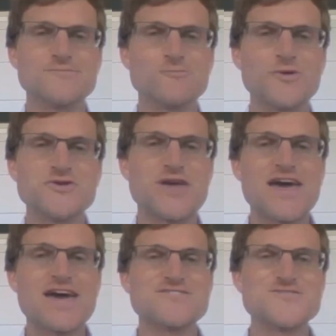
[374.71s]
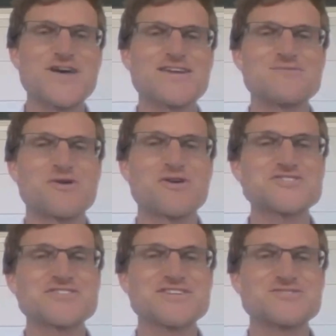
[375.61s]
when you can't do that in
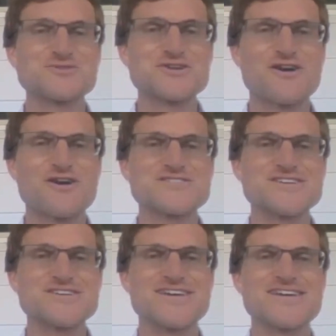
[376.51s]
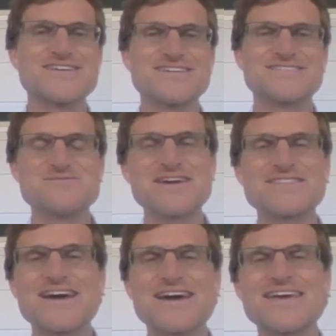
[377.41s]
person, it's really hard to to
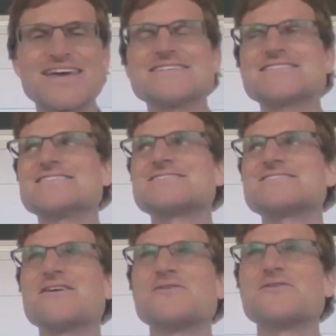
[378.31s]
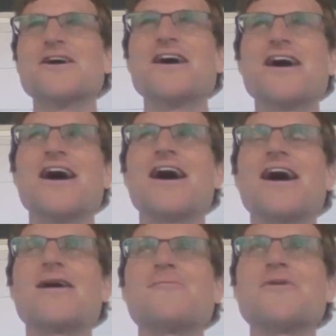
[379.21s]
make that case. And so
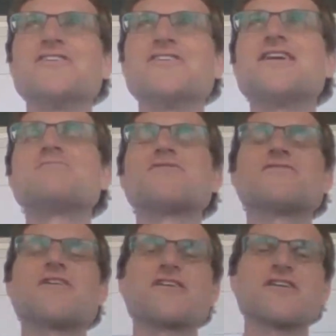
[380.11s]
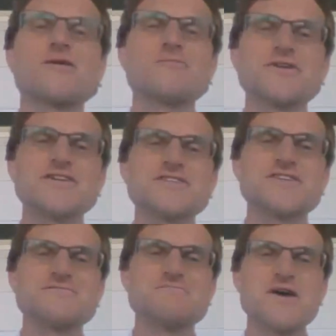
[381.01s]
a number of our companies
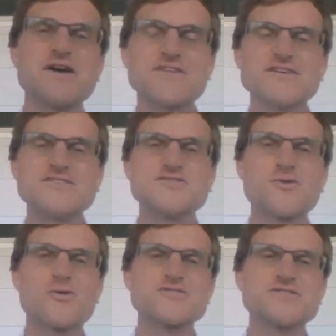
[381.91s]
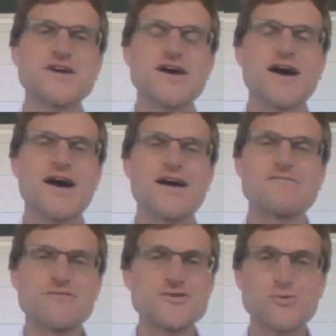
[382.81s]
have pivoted towards
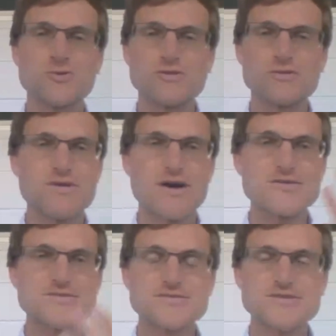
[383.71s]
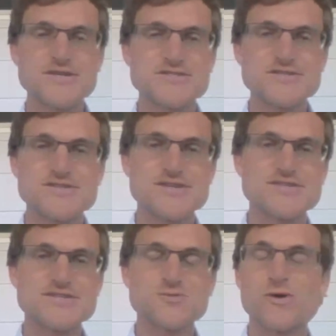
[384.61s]
virtual consultations
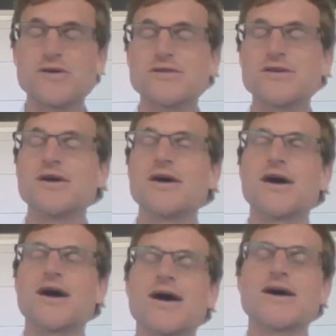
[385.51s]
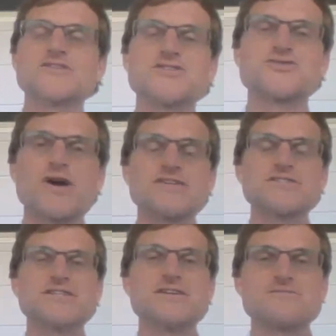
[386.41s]
like this one to try to
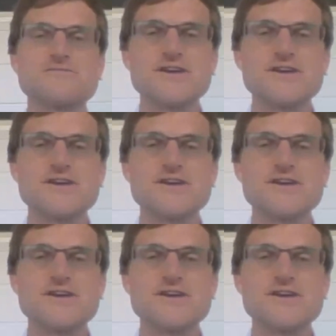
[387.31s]
see if